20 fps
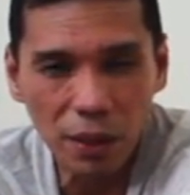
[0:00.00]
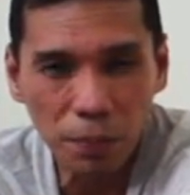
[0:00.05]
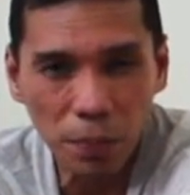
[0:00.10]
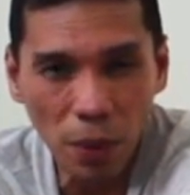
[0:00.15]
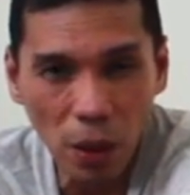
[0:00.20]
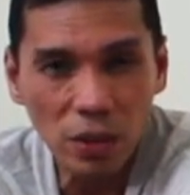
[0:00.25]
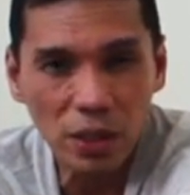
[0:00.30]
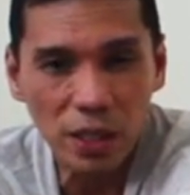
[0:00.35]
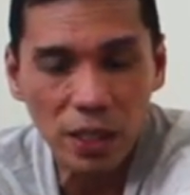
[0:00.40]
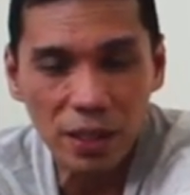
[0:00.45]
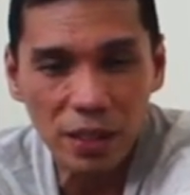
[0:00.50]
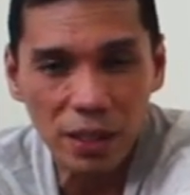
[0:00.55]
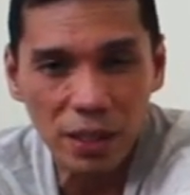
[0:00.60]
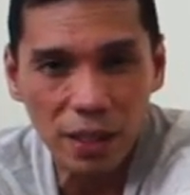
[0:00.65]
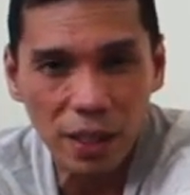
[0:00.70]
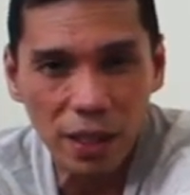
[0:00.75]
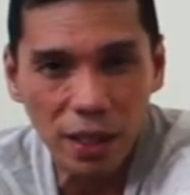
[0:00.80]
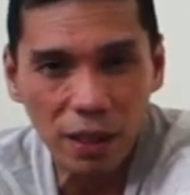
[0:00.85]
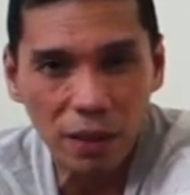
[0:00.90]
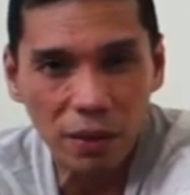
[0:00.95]
potent
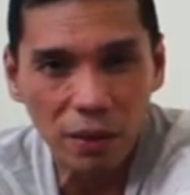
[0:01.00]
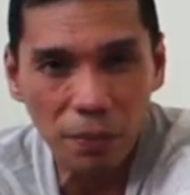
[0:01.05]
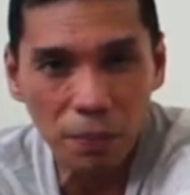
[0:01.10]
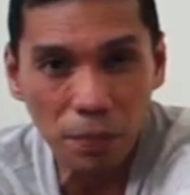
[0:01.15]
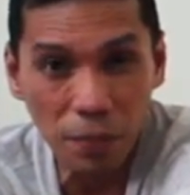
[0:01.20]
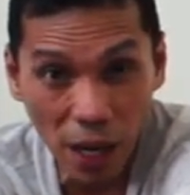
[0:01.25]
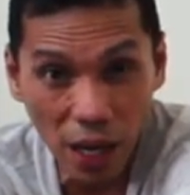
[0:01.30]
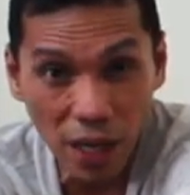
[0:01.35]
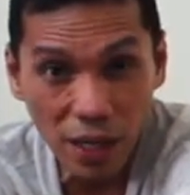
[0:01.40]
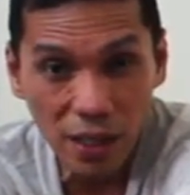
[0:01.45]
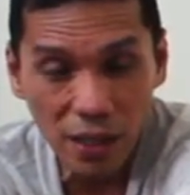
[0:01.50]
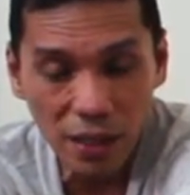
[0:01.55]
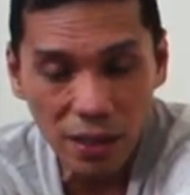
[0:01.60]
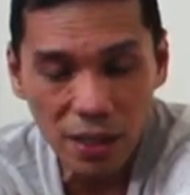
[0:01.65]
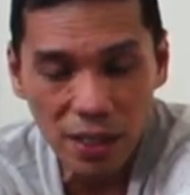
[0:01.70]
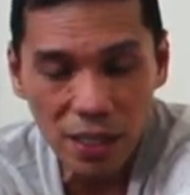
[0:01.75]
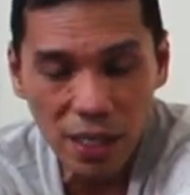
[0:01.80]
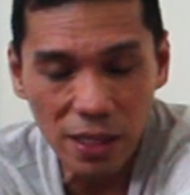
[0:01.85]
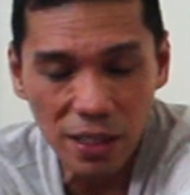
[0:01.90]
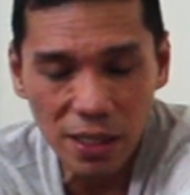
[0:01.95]
prana
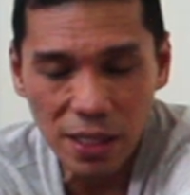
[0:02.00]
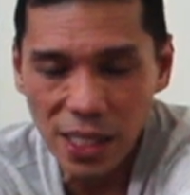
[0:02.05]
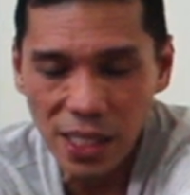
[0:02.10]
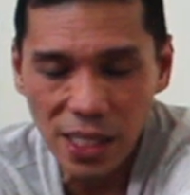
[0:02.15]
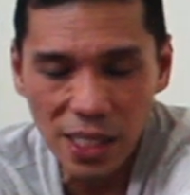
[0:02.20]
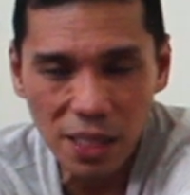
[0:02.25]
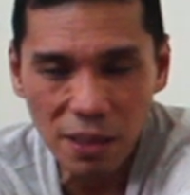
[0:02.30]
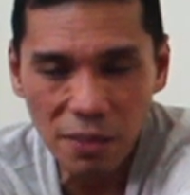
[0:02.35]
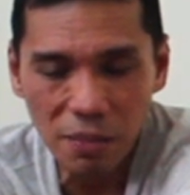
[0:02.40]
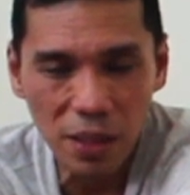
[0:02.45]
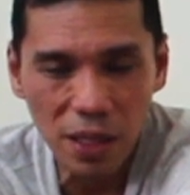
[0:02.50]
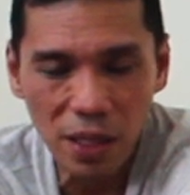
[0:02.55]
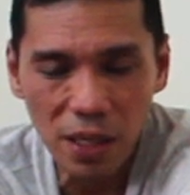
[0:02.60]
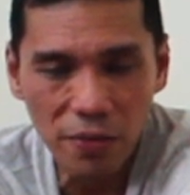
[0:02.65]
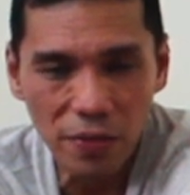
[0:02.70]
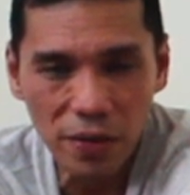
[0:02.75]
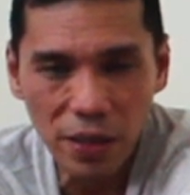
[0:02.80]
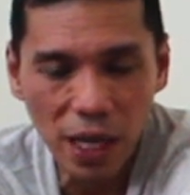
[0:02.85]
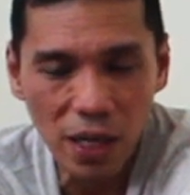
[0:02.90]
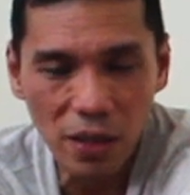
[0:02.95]
inside the system. But
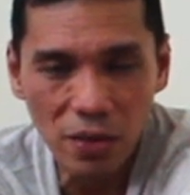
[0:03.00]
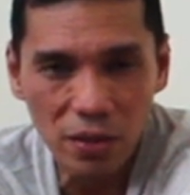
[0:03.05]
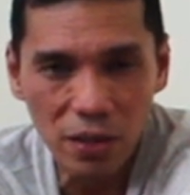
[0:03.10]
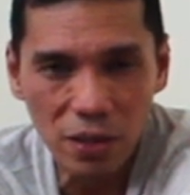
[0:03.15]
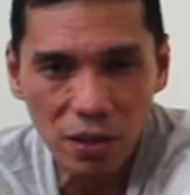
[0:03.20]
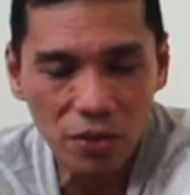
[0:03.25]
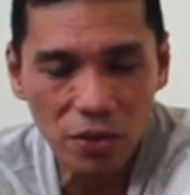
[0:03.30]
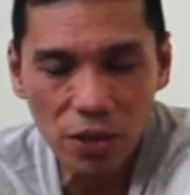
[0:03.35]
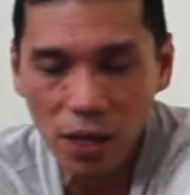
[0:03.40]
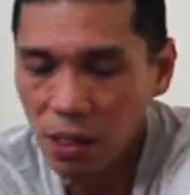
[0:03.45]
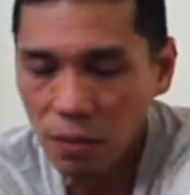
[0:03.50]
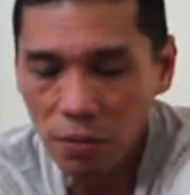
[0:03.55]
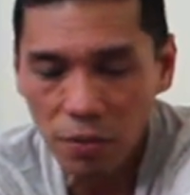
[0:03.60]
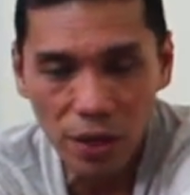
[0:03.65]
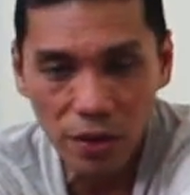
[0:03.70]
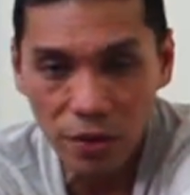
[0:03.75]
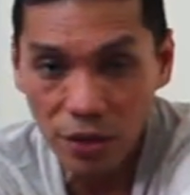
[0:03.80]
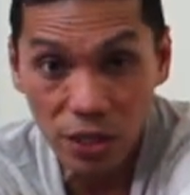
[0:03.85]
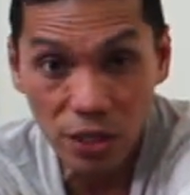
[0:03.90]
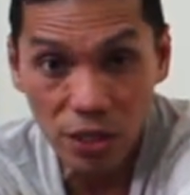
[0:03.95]
if you can't do the ujjayi
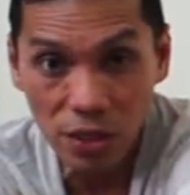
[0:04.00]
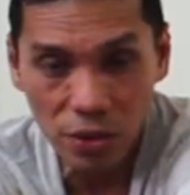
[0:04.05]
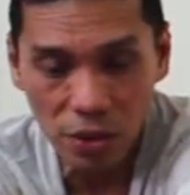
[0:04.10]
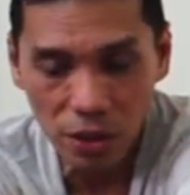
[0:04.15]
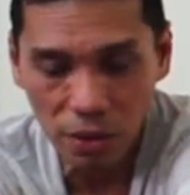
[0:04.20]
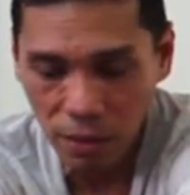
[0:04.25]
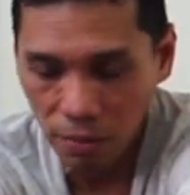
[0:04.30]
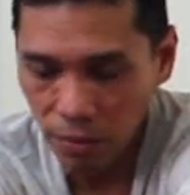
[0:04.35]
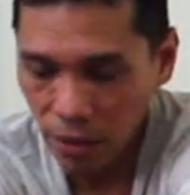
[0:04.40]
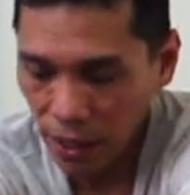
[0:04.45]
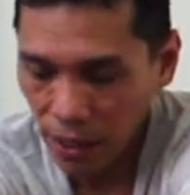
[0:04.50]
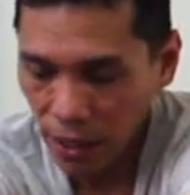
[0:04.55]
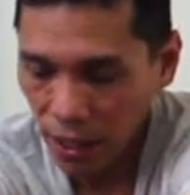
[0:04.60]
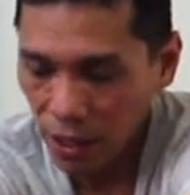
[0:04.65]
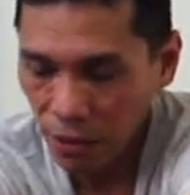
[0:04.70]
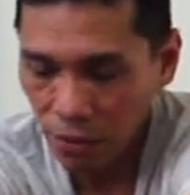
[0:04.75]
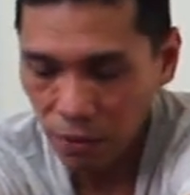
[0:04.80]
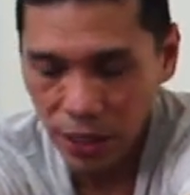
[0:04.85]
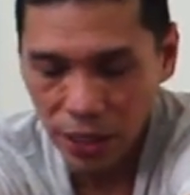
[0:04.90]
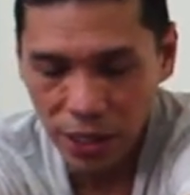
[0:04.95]
breath, just a normal breath.
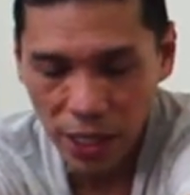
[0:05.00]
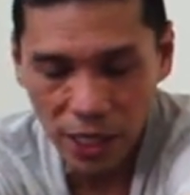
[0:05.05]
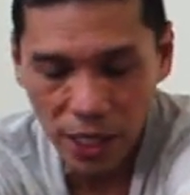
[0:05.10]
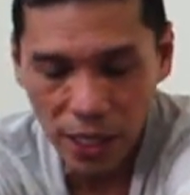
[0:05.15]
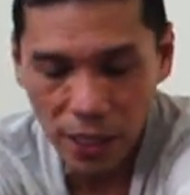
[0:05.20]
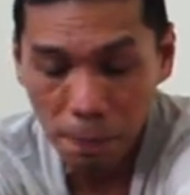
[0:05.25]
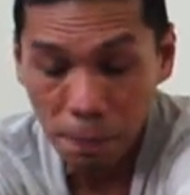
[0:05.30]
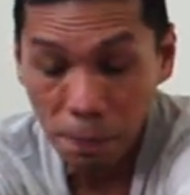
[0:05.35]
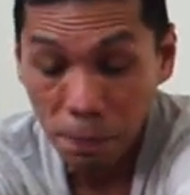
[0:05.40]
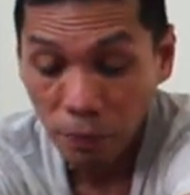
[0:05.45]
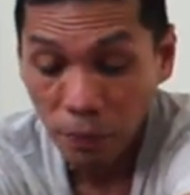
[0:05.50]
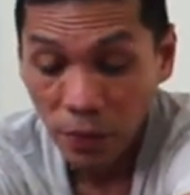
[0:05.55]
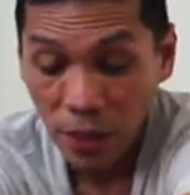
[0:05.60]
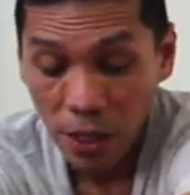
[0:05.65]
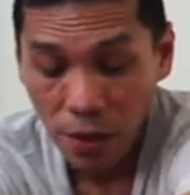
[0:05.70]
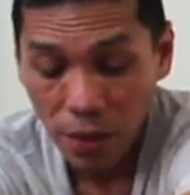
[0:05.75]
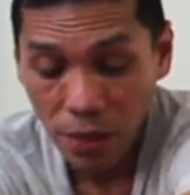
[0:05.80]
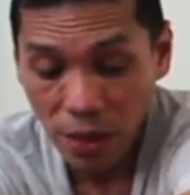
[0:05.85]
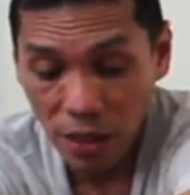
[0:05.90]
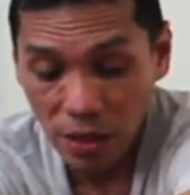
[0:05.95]
And then retain it,
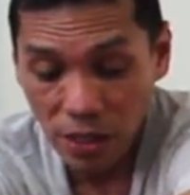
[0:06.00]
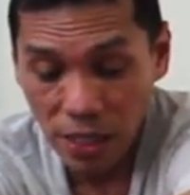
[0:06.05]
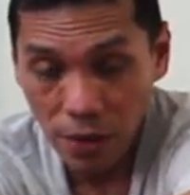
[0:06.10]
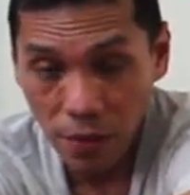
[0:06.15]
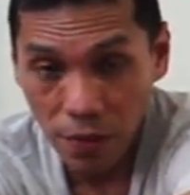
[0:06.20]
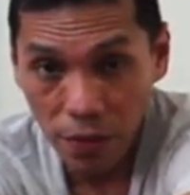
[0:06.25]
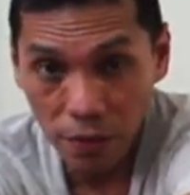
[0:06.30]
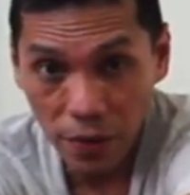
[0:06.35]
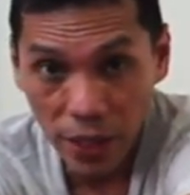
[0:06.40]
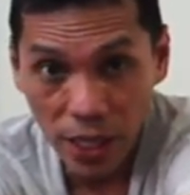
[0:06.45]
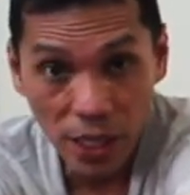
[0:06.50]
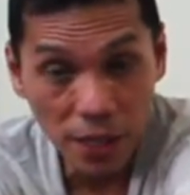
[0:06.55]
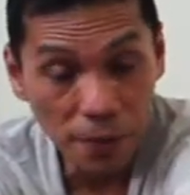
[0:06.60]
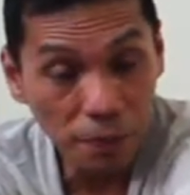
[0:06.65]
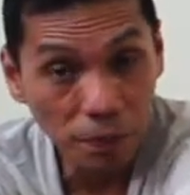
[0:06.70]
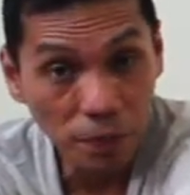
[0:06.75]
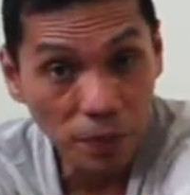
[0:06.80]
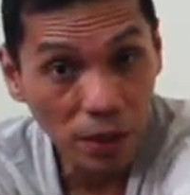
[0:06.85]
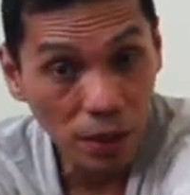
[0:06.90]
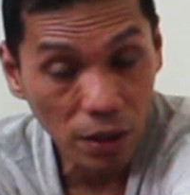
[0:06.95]

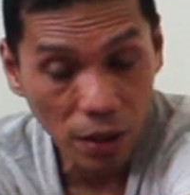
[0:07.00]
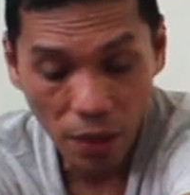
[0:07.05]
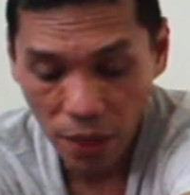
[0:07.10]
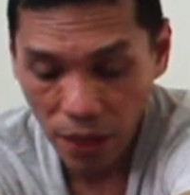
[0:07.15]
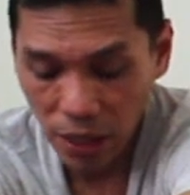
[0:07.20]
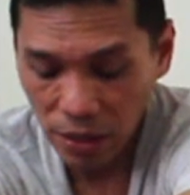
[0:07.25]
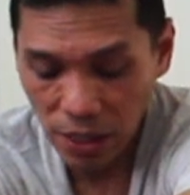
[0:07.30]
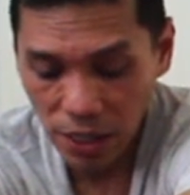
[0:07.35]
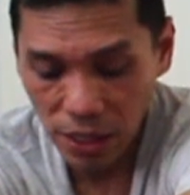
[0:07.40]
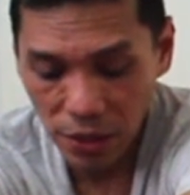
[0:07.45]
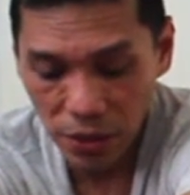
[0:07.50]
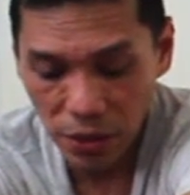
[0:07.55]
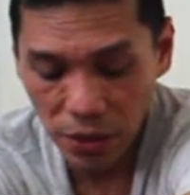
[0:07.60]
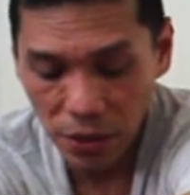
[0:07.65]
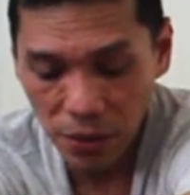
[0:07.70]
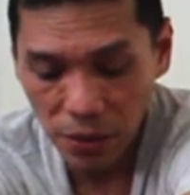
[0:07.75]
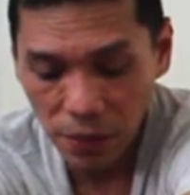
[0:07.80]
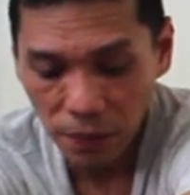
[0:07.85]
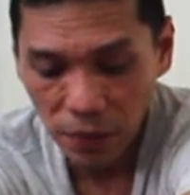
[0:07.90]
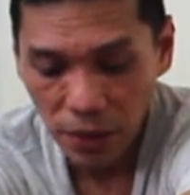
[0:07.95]
1,003,
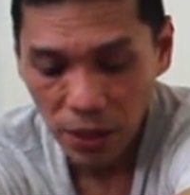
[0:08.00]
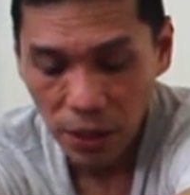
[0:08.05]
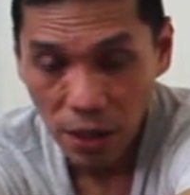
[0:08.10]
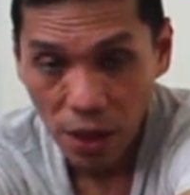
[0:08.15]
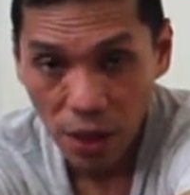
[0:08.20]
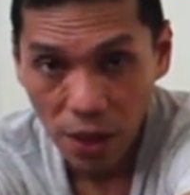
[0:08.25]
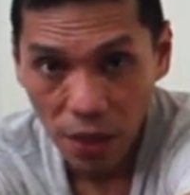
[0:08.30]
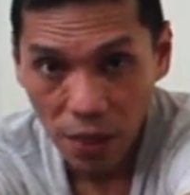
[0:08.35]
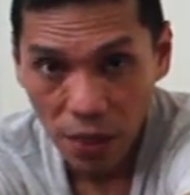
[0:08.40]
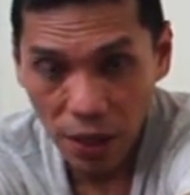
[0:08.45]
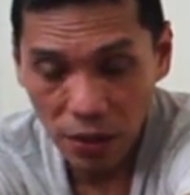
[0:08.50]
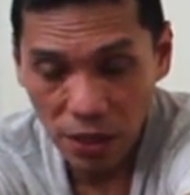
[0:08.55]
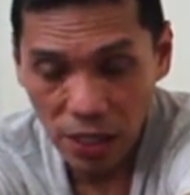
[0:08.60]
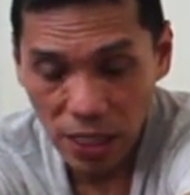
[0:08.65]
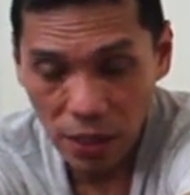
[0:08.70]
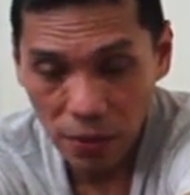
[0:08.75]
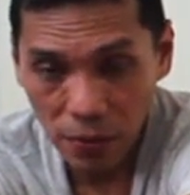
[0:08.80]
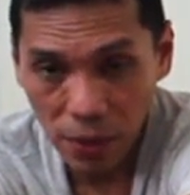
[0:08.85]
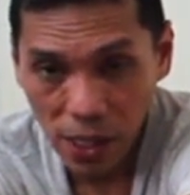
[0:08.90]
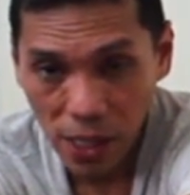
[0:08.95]
1,002,
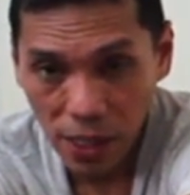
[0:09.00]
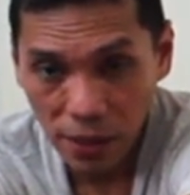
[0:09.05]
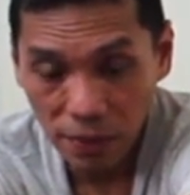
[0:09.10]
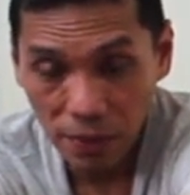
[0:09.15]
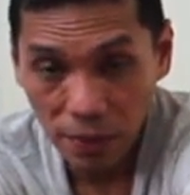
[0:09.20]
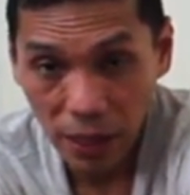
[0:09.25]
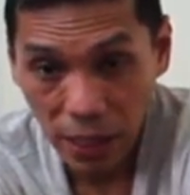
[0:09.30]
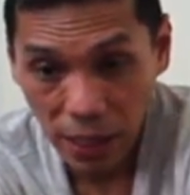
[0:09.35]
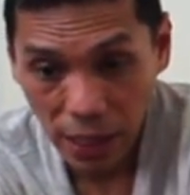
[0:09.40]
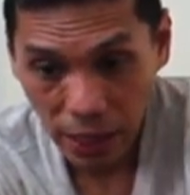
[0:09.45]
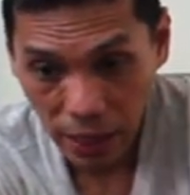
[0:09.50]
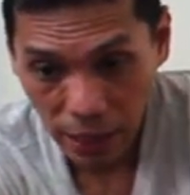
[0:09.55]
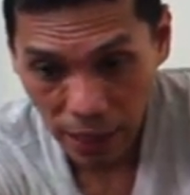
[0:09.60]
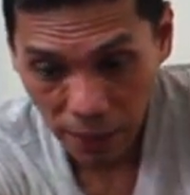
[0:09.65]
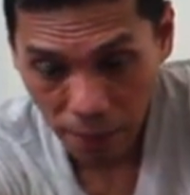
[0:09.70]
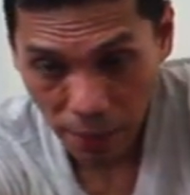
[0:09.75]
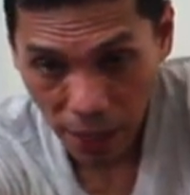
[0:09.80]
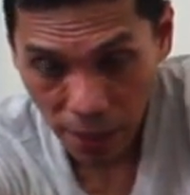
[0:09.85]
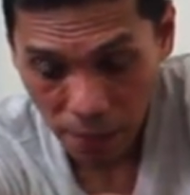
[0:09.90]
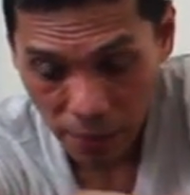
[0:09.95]
1,001,
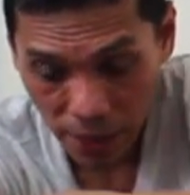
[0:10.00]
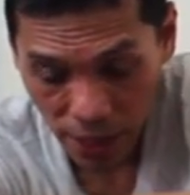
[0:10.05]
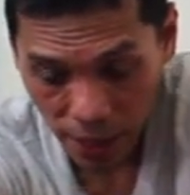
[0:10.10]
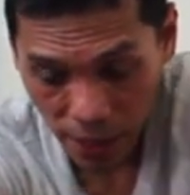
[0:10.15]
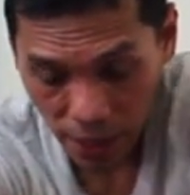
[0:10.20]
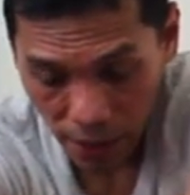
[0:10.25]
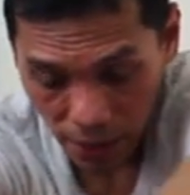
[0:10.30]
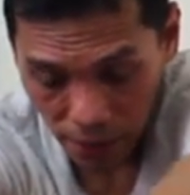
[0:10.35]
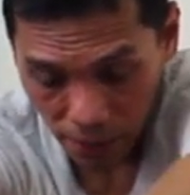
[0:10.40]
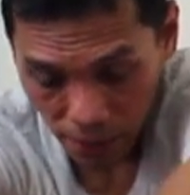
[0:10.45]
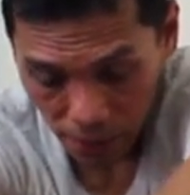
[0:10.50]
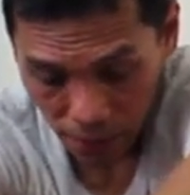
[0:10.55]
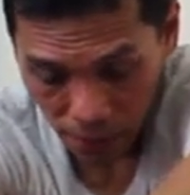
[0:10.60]
clip up in.